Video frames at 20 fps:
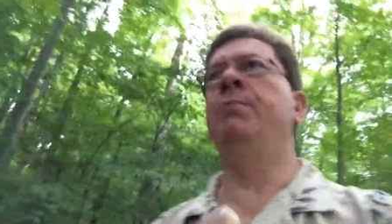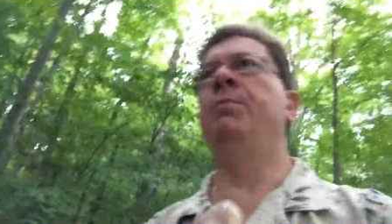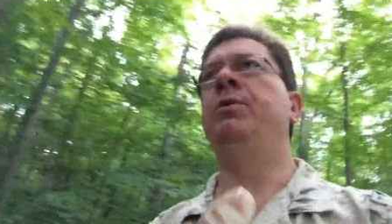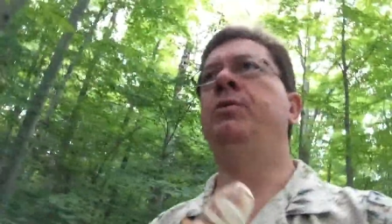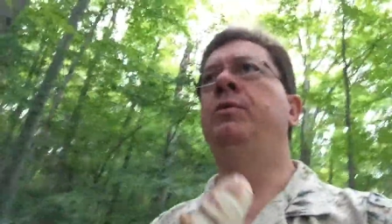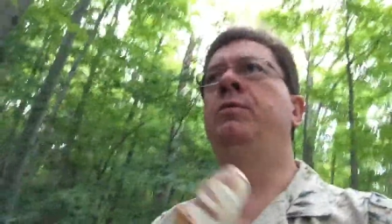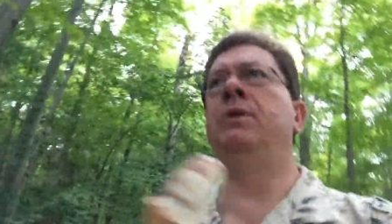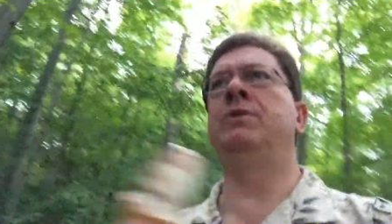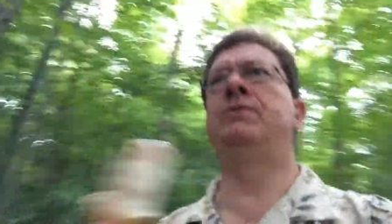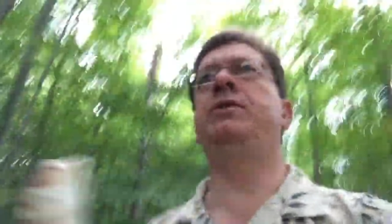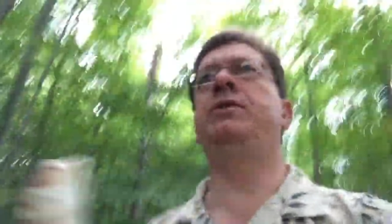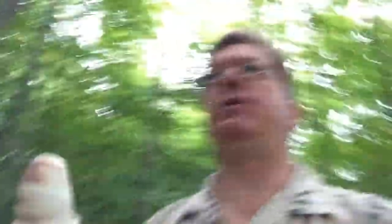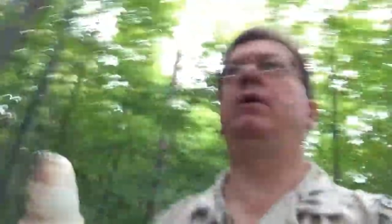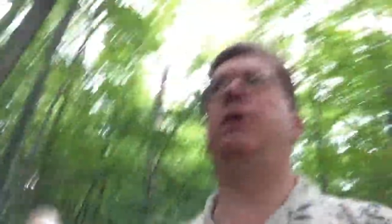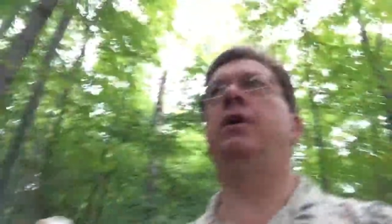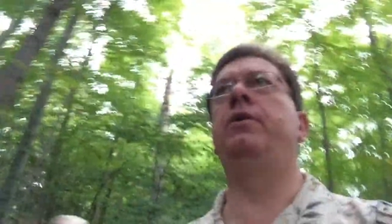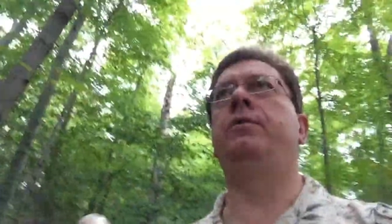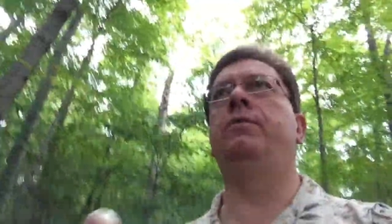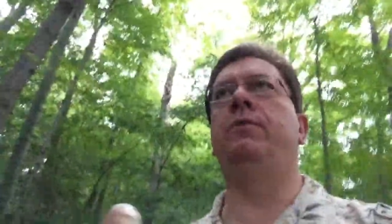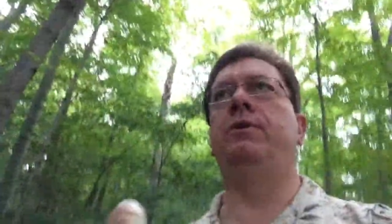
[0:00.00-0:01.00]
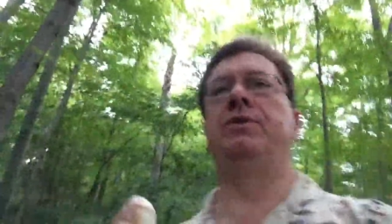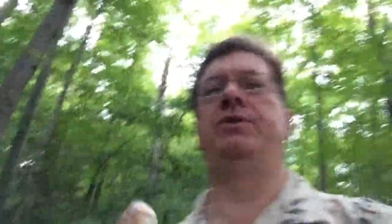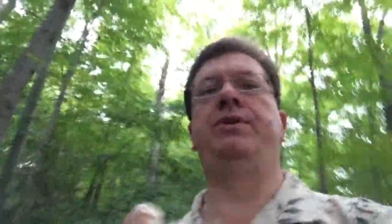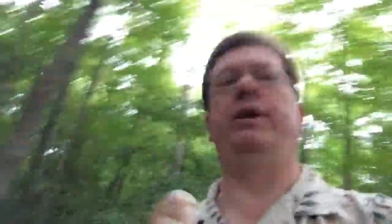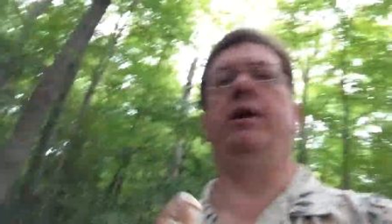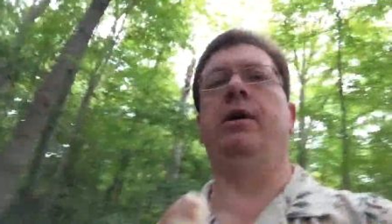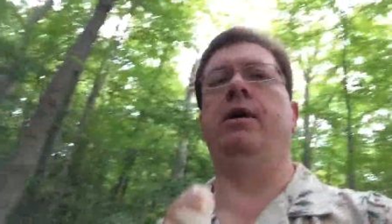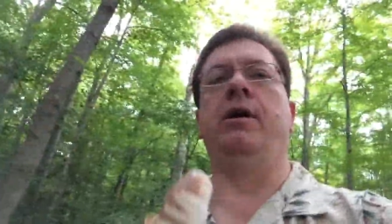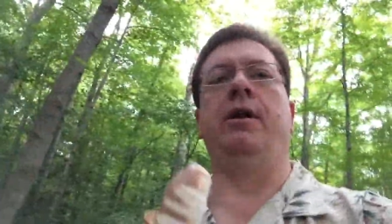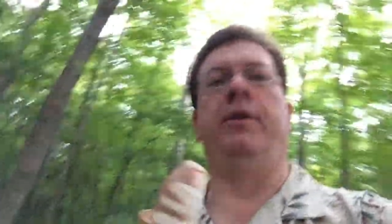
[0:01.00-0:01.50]
But the woods here are the woods
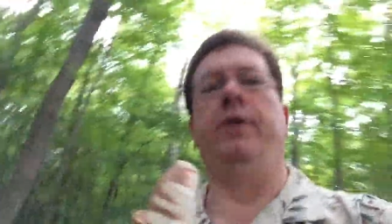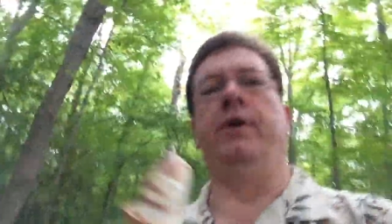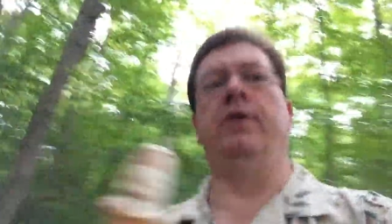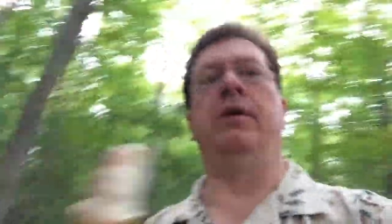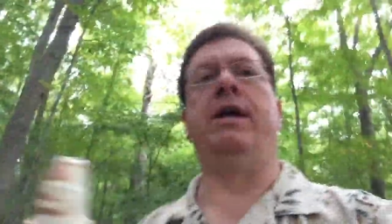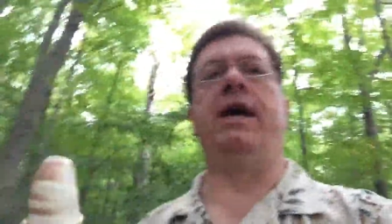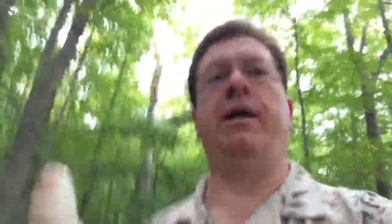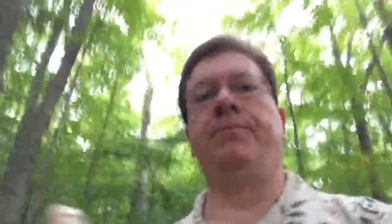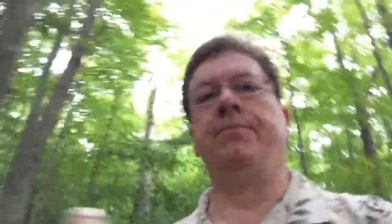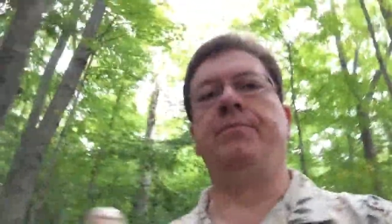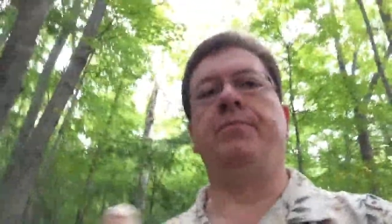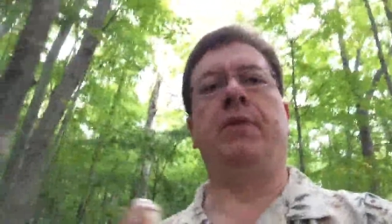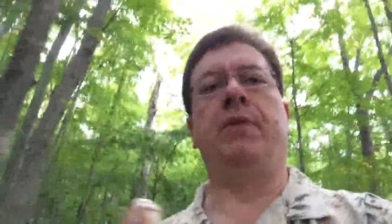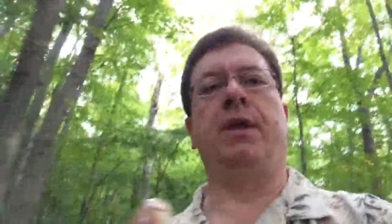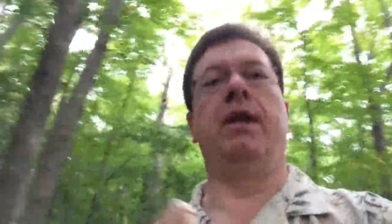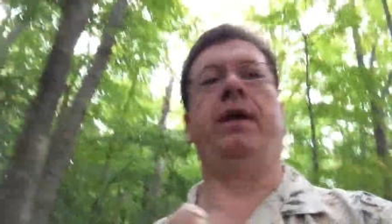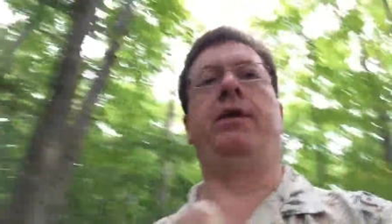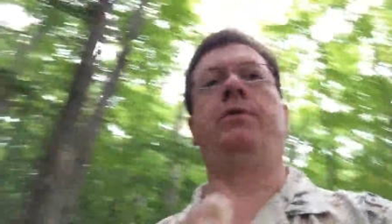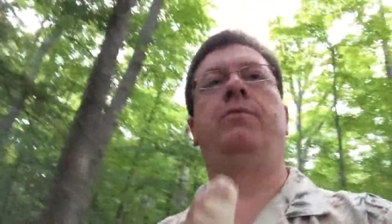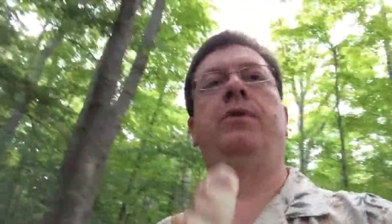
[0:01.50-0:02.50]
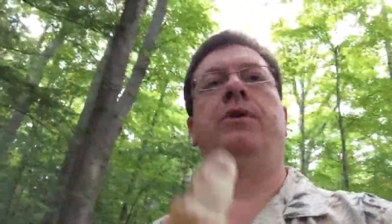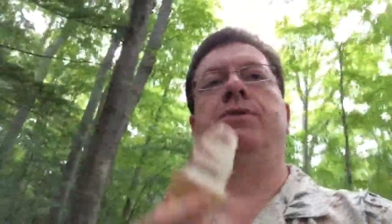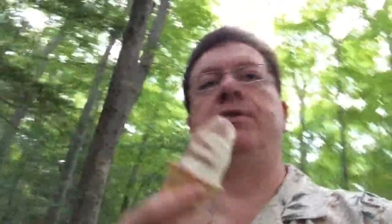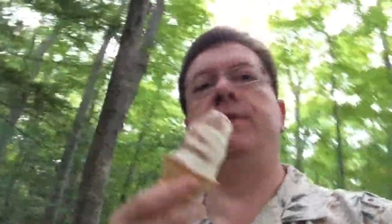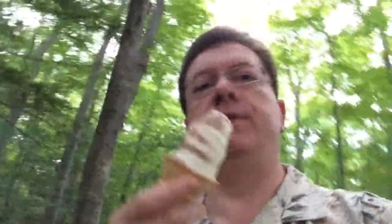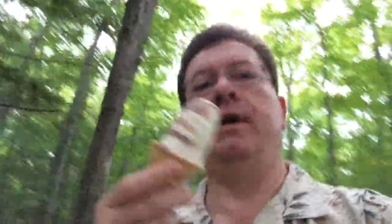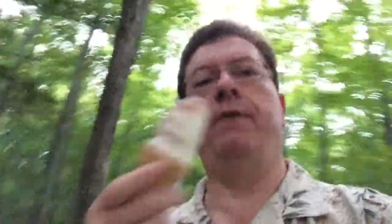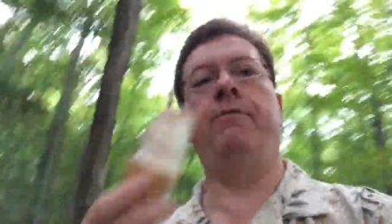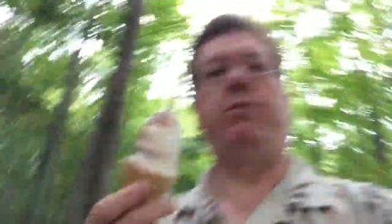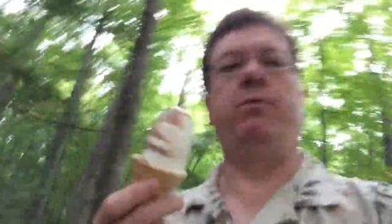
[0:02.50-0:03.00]
here, and they're not like
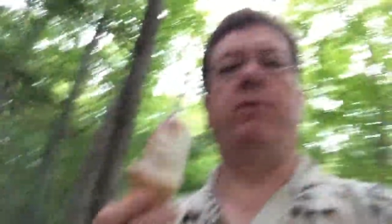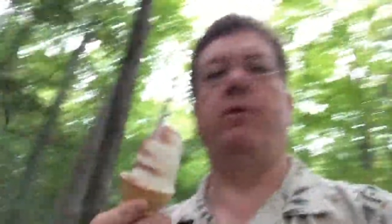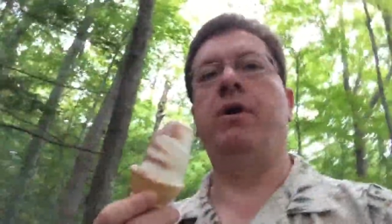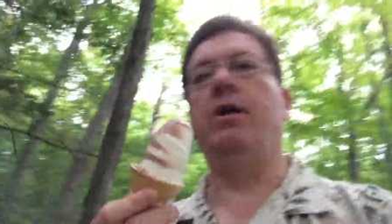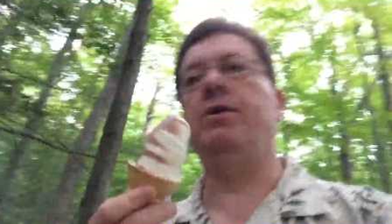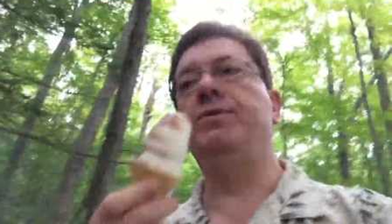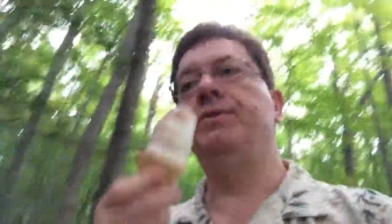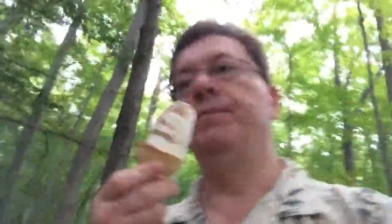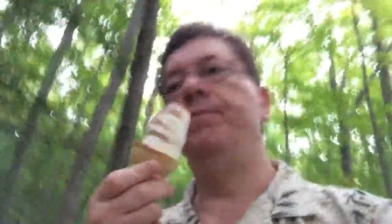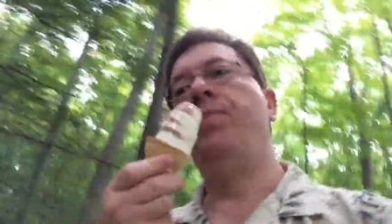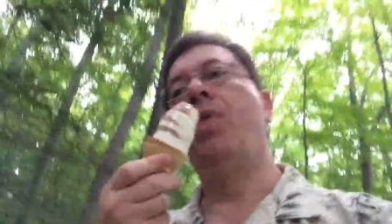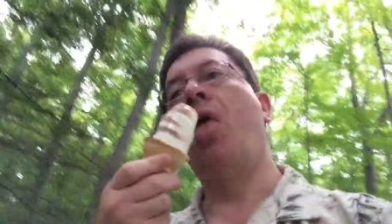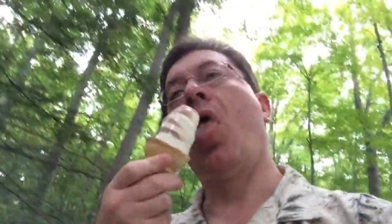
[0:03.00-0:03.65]
woods everywhere else.